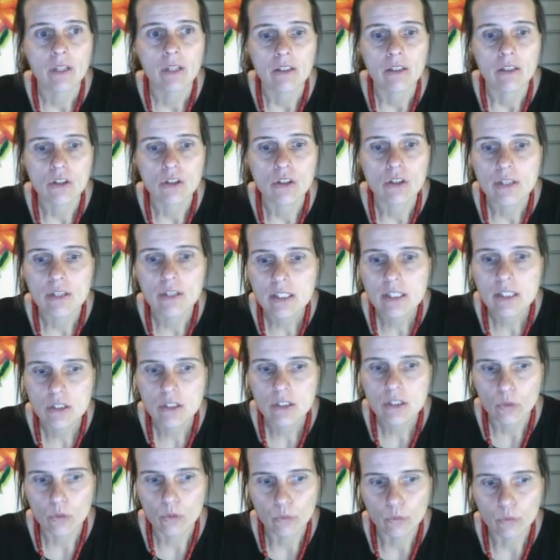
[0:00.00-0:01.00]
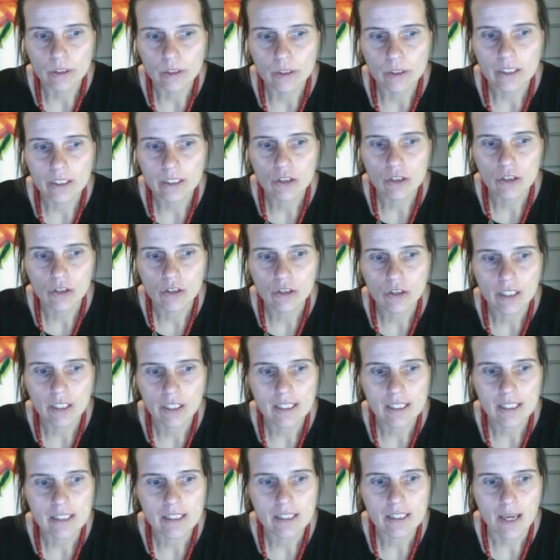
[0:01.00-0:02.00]
So this is a really good
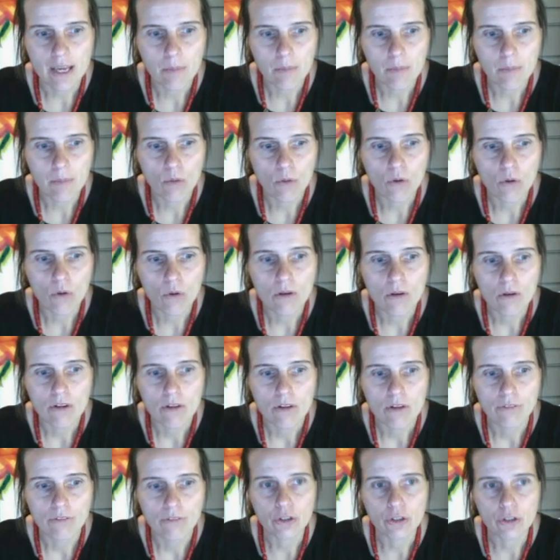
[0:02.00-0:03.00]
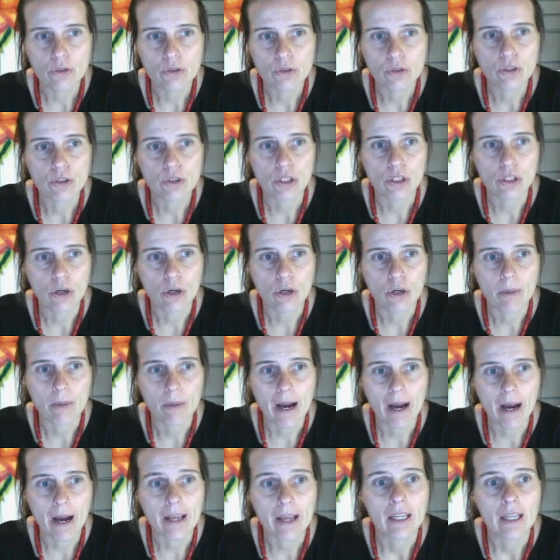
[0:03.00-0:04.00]
example for you to go
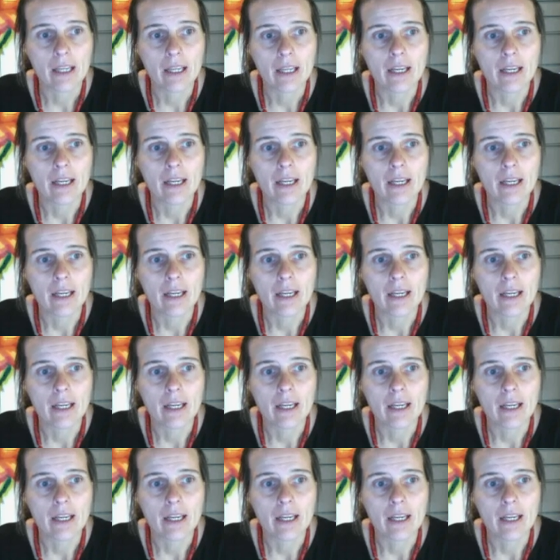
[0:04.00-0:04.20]
by.